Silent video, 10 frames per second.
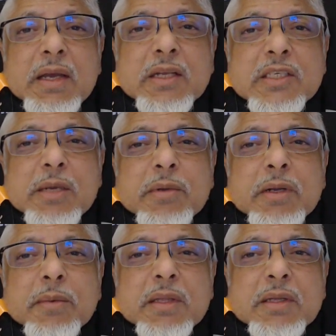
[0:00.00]
in chapter
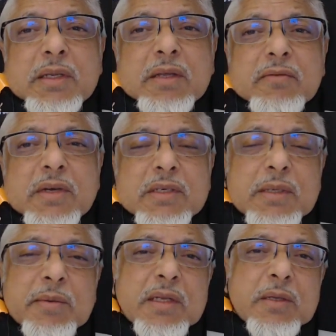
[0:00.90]
number 30, verses
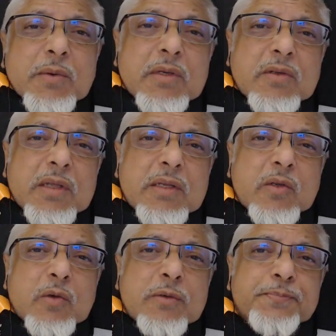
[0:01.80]
number 31 to
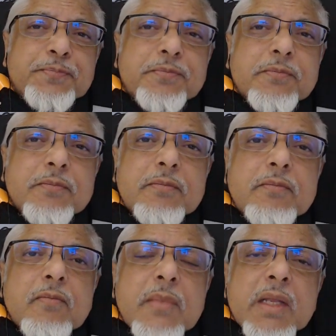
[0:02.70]
32,
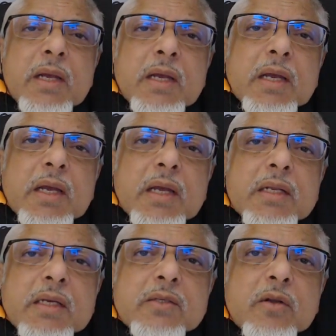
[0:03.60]

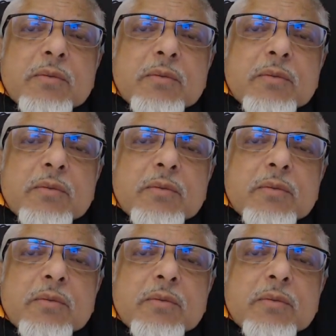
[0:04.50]
it does